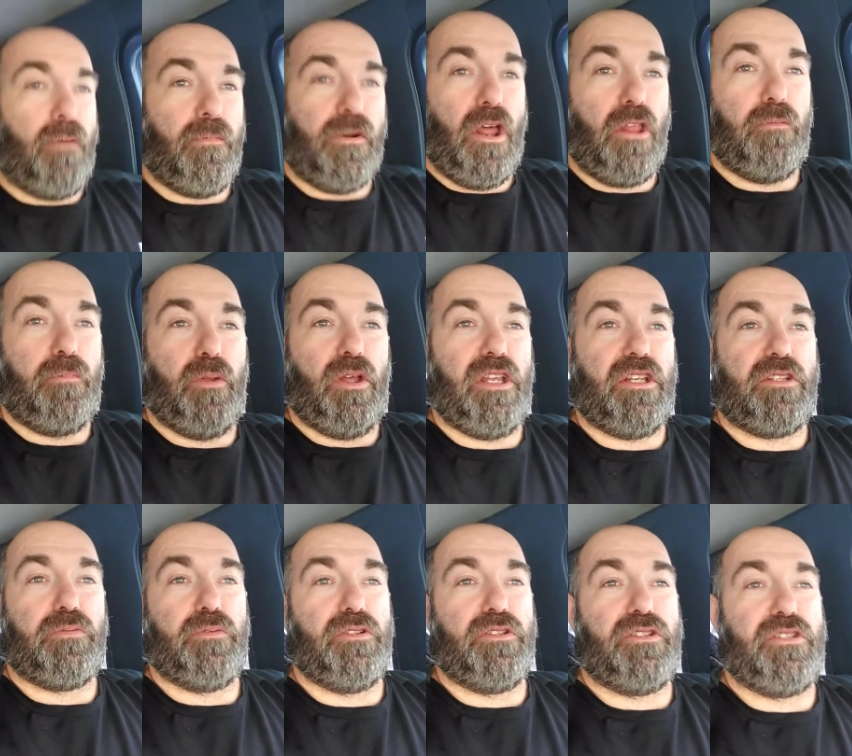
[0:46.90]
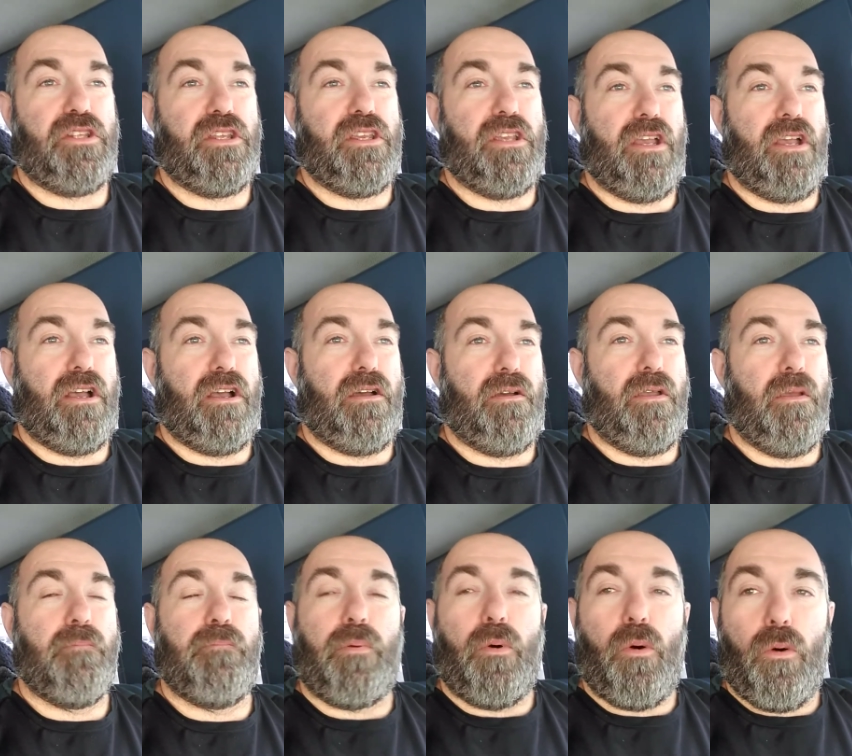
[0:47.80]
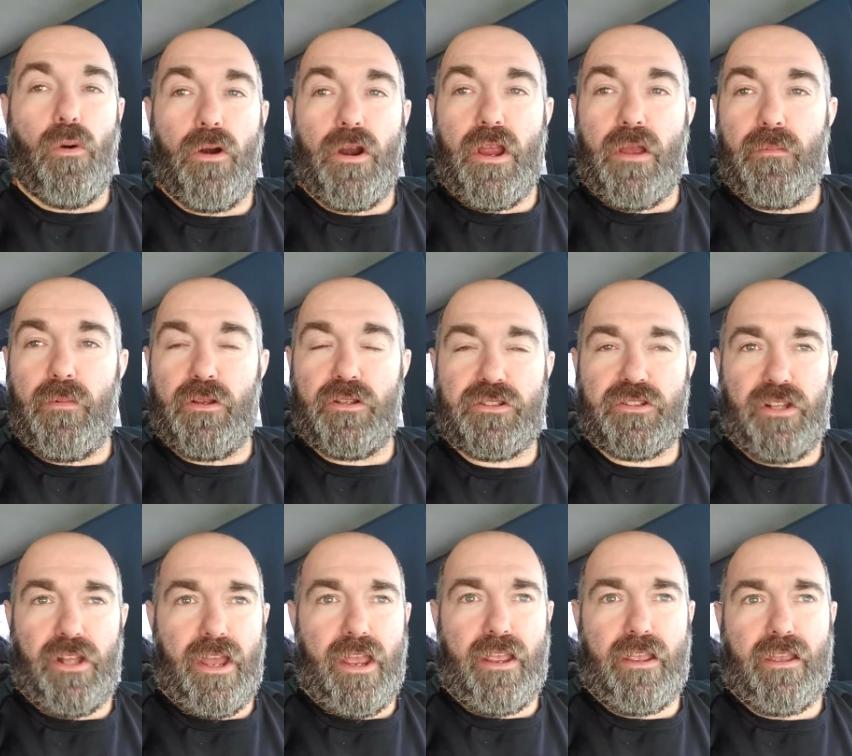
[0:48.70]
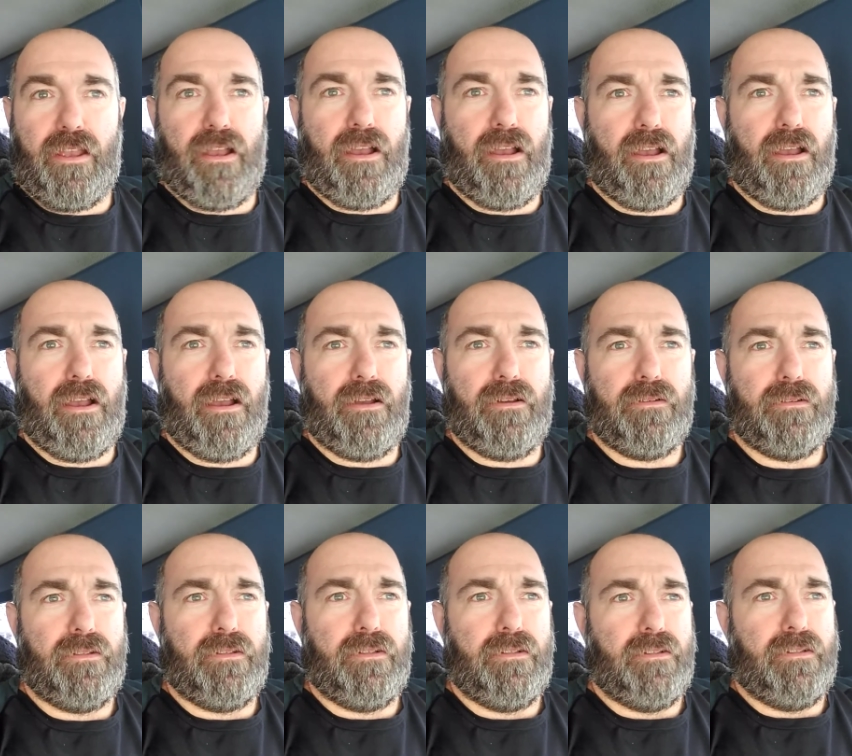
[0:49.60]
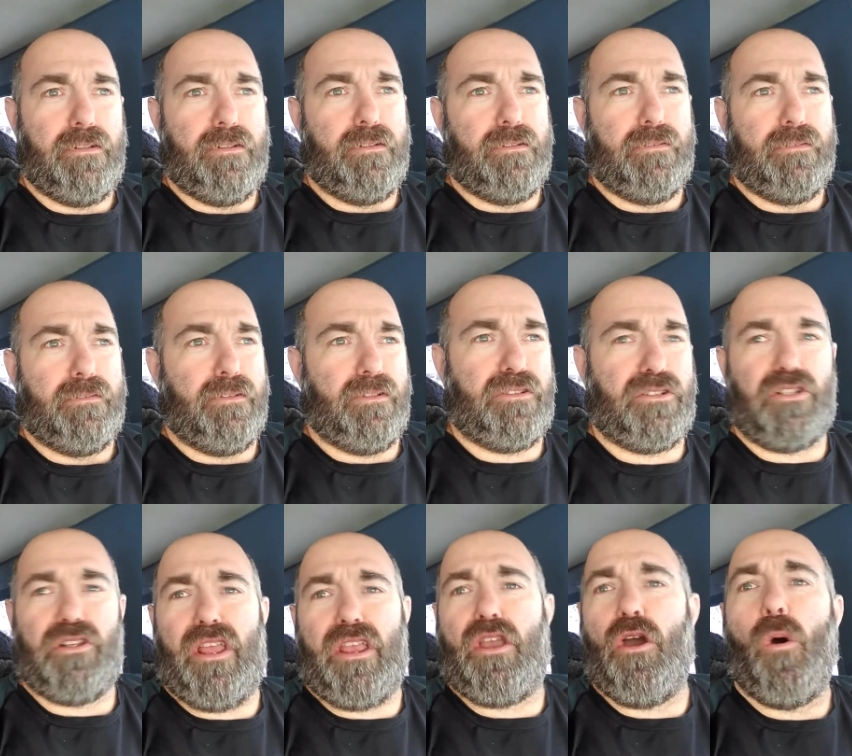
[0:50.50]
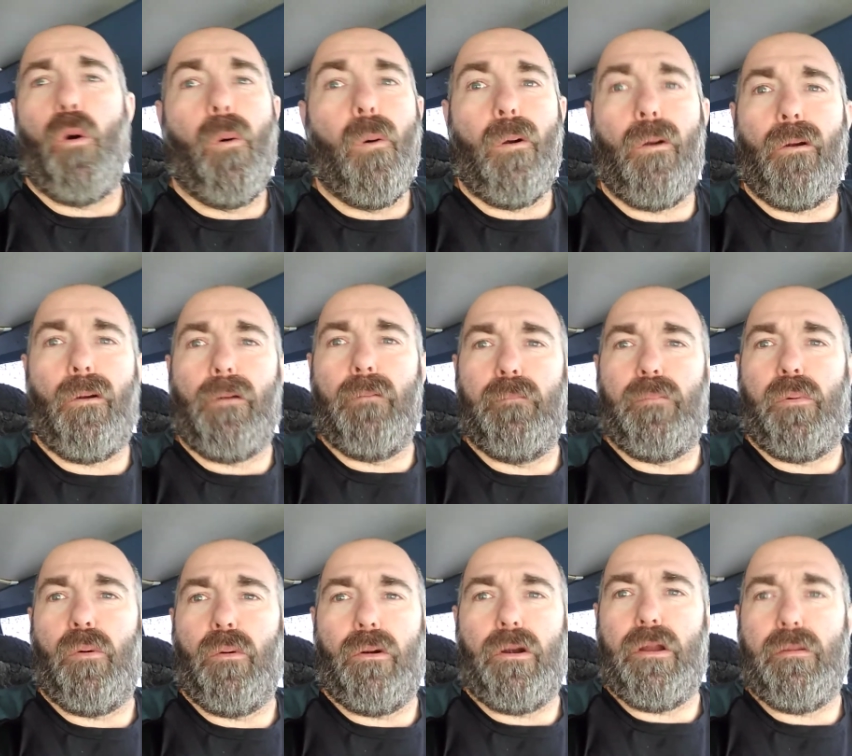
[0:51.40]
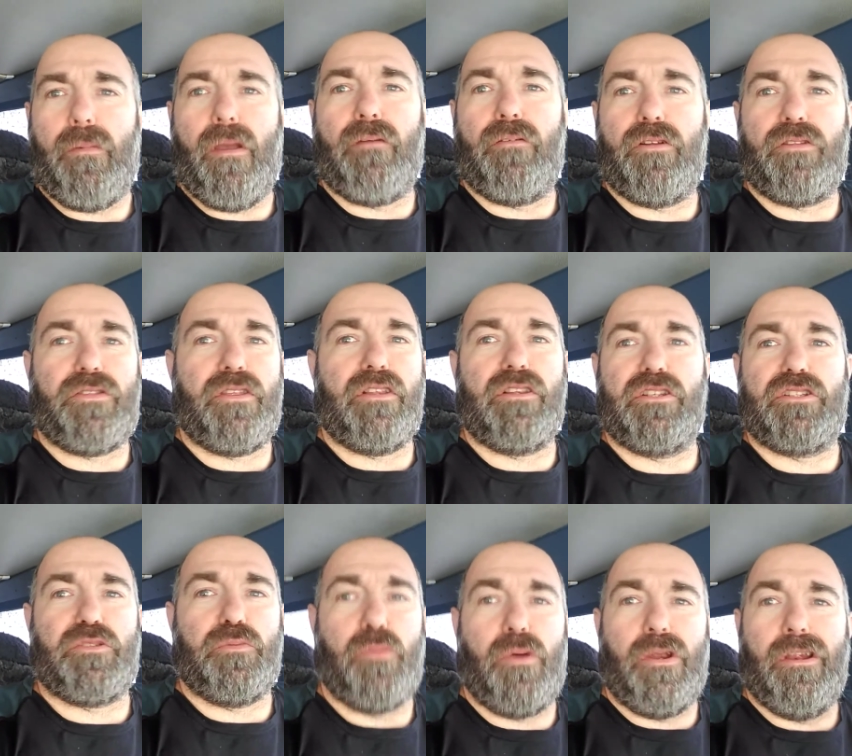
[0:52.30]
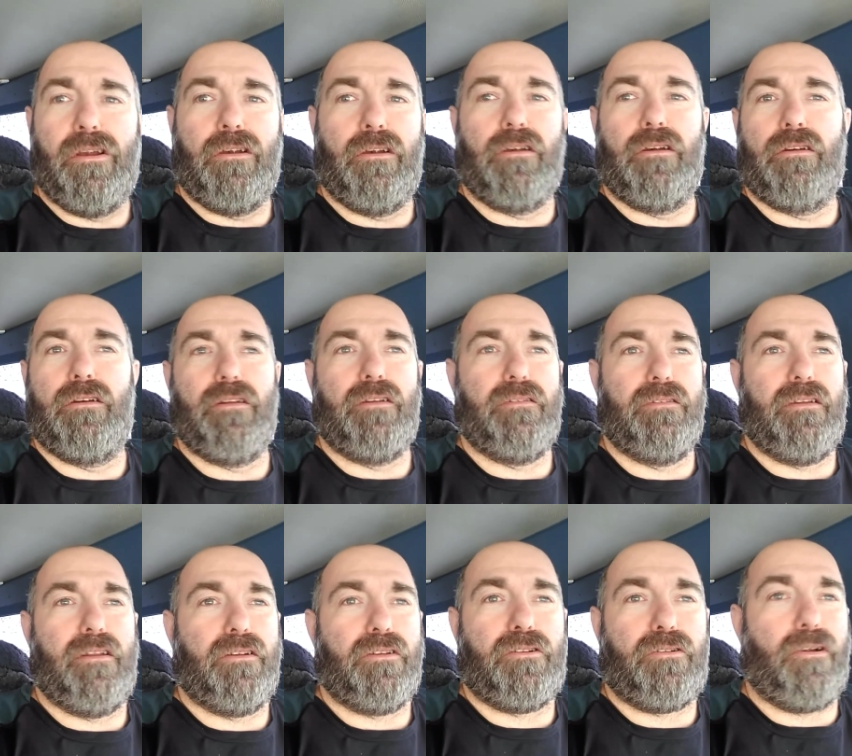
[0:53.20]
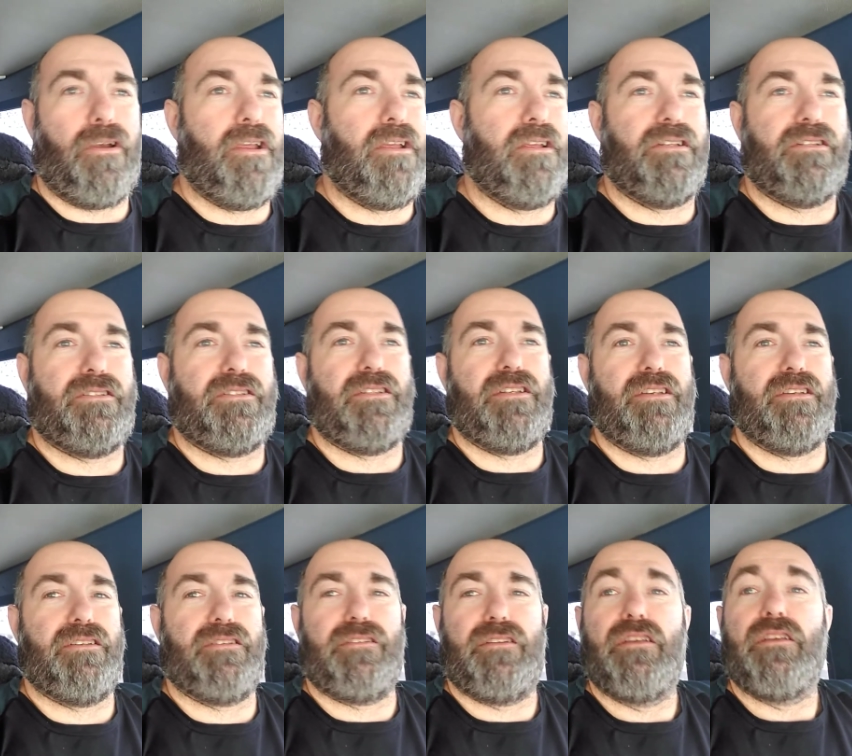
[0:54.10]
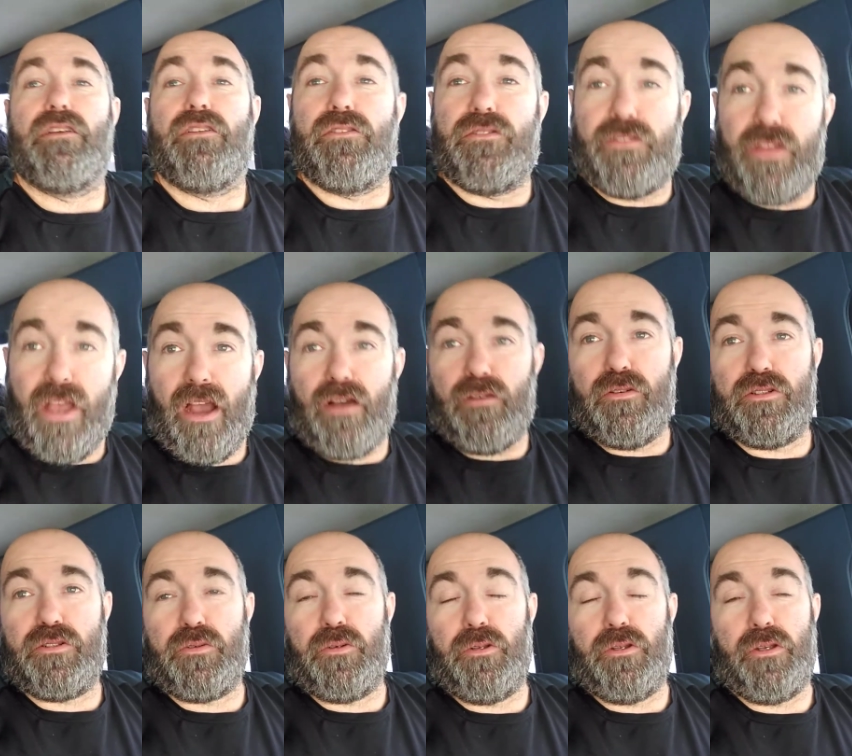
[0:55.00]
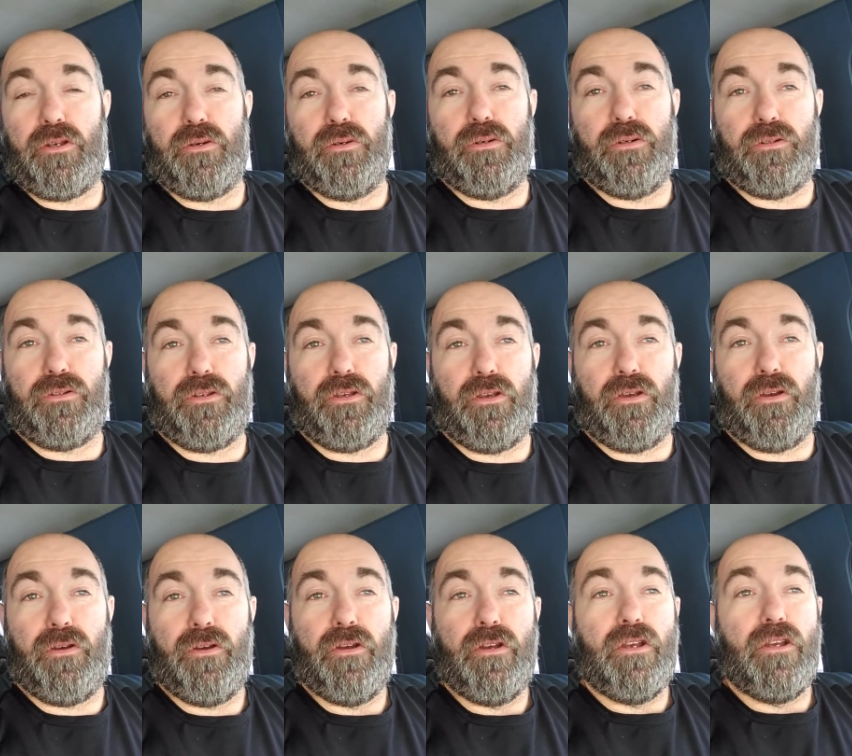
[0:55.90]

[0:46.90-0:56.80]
another place was the uh, Emporium. It's like uh, it's like a horror emporium. Everything that's weird and, and crazy, and that was really cool too.